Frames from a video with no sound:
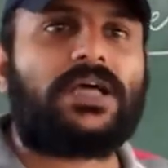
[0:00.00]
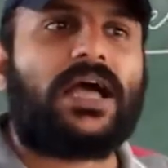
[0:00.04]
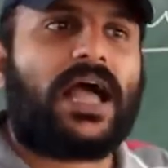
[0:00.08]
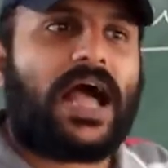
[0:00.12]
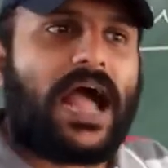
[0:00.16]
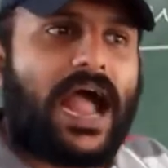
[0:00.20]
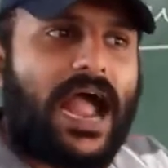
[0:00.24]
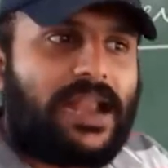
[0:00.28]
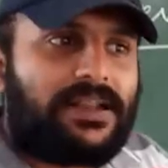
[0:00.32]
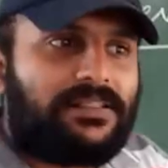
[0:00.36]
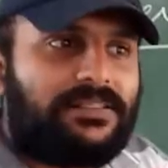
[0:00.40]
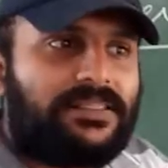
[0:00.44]

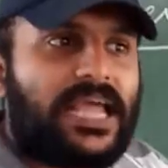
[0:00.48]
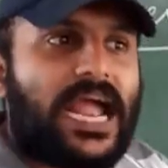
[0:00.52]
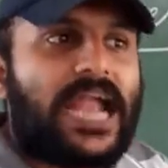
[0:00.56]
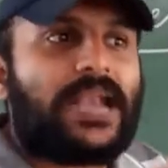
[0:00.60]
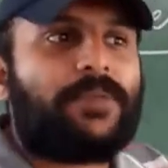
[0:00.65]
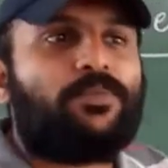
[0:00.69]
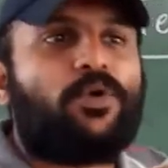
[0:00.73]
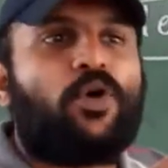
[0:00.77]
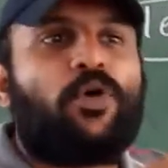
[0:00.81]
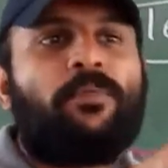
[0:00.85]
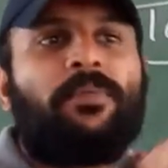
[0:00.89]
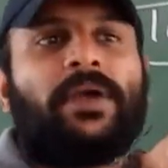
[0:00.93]
at
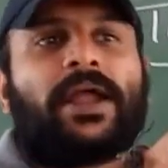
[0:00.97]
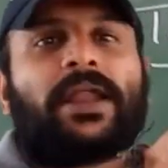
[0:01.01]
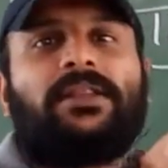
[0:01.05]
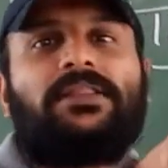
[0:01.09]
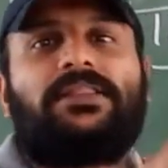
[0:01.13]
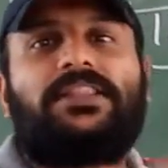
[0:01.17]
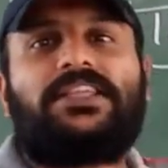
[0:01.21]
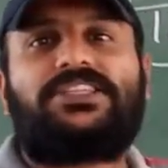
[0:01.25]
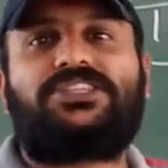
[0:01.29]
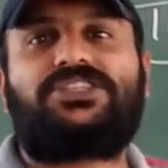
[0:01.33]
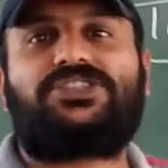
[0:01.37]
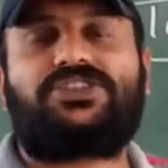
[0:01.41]
that
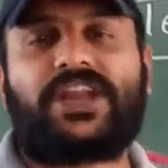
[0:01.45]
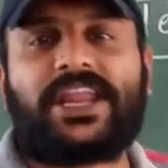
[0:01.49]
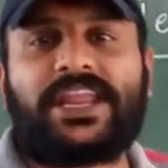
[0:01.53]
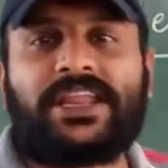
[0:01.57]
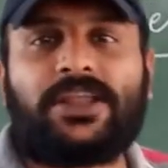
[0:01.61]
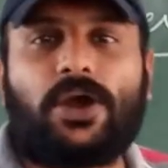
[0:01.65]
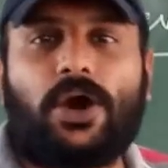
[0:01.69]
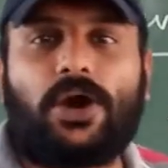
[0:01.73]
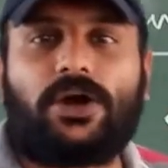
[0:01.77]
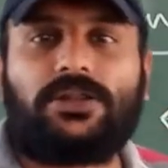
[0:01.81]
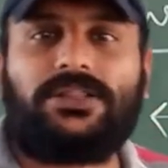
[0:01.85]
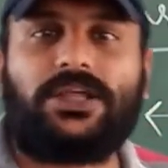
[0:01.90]
moment the
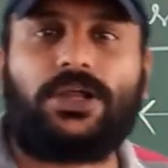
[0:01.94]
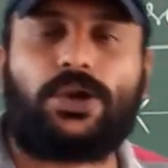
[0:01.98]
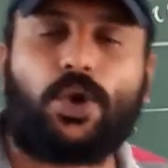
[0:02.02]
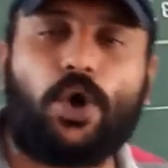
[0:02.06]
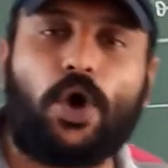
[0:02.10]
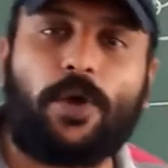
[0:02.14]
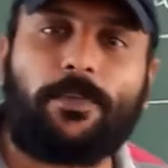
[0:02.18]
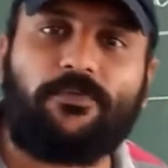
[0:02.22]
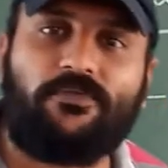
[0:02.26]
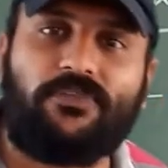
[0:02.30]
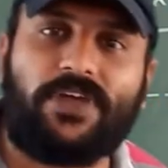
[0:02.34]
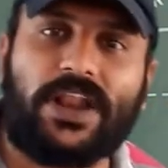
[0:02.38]
string or the
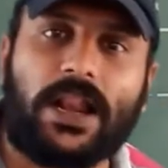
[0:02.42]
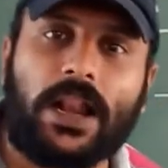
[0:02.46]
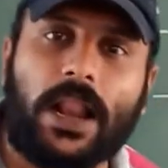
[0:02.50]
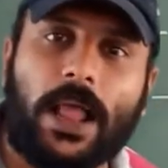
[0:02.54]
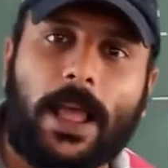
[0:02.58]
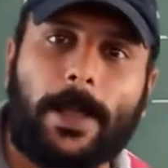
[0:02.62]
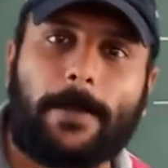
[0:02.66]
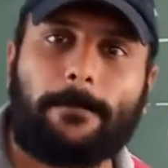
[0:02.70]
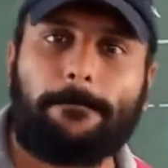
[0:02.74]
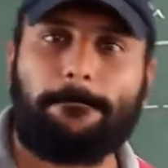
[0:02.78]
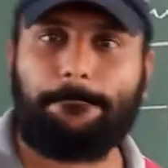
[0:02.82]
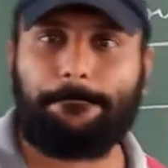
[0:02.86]
rope
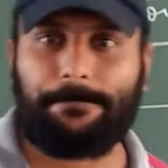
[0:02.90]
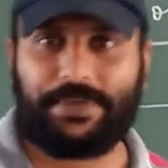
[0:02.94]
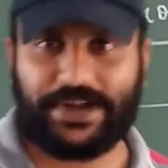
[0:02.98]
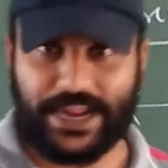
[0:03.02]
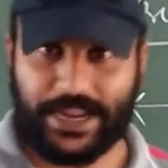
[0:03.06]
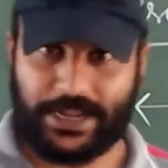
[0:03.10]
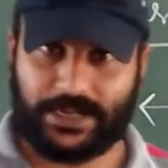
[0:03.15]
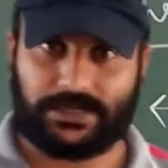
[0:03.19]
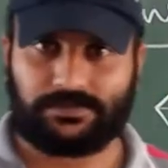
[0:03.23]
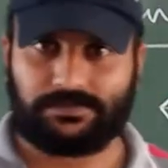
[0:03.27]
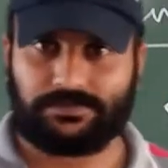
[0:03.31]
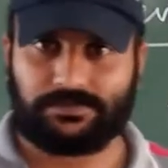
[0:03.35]
will
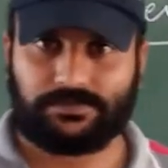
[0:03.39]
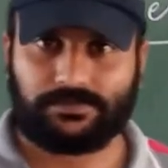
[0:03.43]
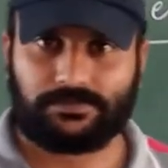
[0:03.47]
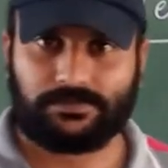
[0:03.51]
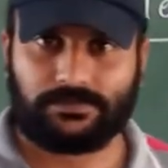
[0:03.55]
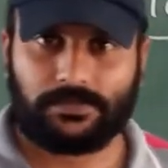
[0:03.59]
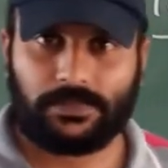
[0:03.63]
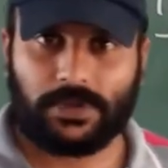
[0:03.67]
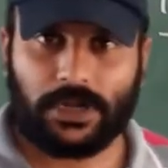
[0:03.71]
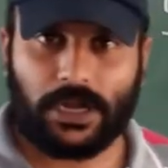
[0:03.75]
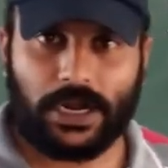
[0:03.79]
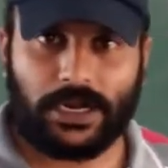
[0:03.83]
break.
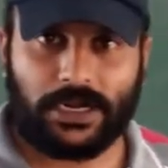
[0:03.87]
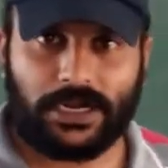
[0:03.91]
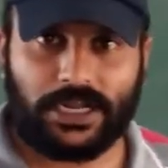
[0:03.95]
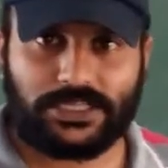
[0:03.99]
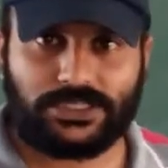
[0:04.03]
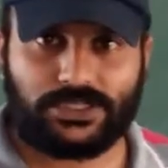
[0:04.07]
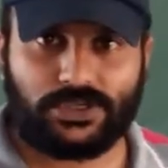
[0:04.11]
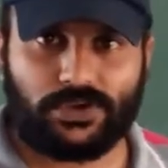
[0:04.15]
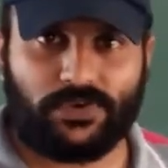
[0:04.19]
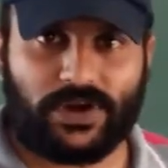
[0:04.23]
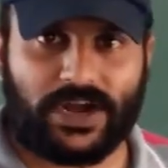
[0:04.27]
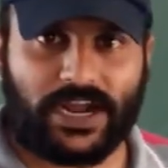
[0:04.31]

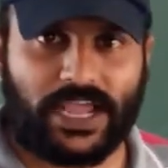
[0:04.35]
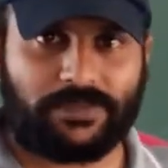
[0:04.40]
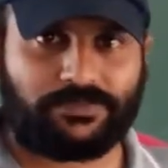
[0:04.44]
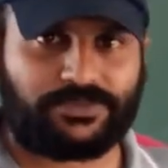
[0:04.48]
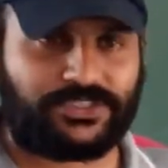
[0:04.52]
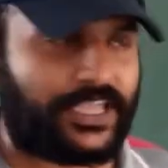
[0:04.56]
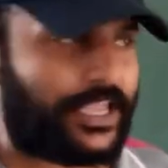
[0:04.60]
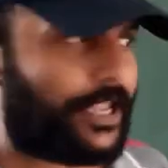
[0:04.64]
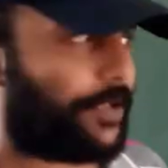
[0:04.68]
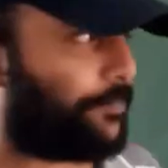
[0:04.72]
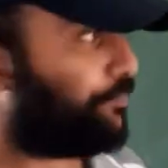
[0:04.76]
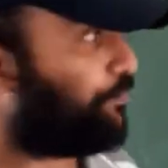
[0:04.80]
Understood what I am
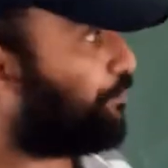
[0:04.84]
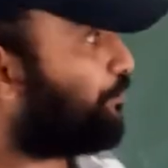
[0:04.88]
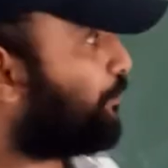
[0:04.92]
saying?